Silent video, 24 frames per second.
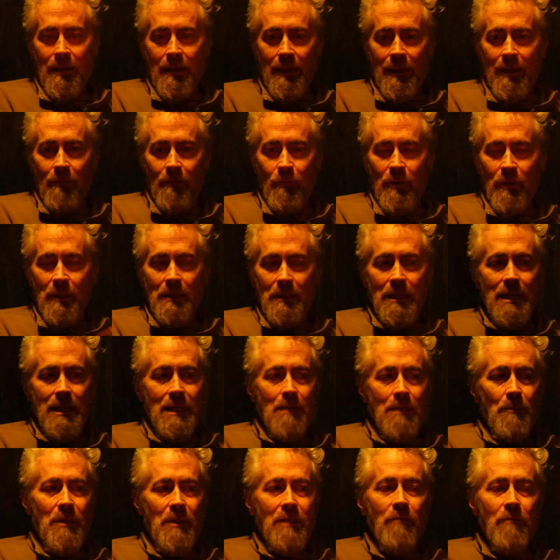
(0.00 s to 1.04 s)
And we need
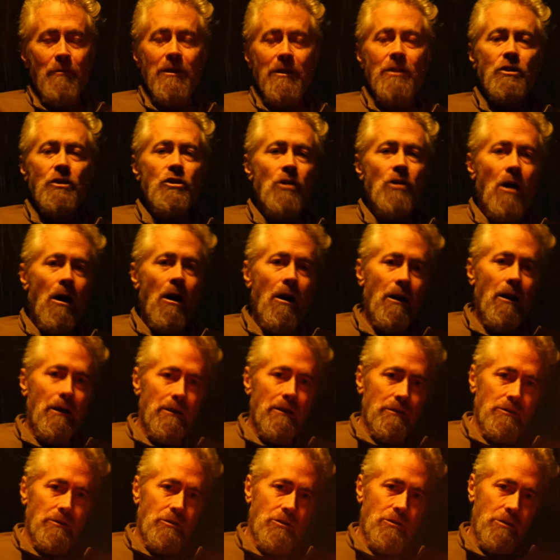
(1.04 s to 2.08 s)
to be
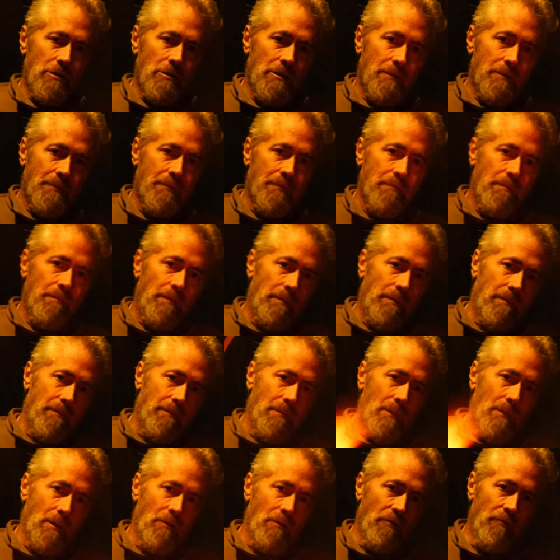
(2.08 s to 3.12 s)
recharged.
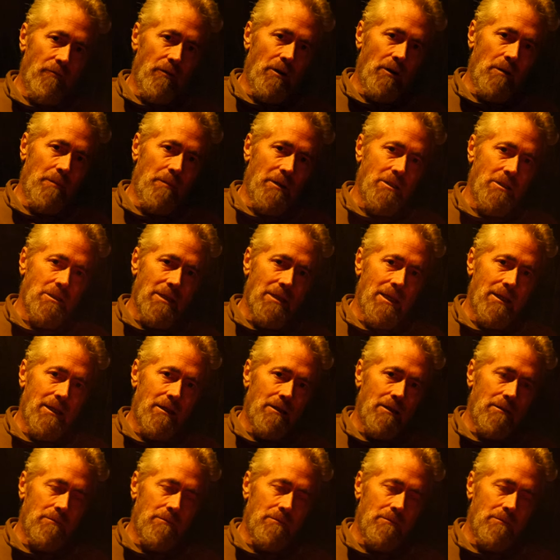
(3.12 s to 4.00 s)
We're very much like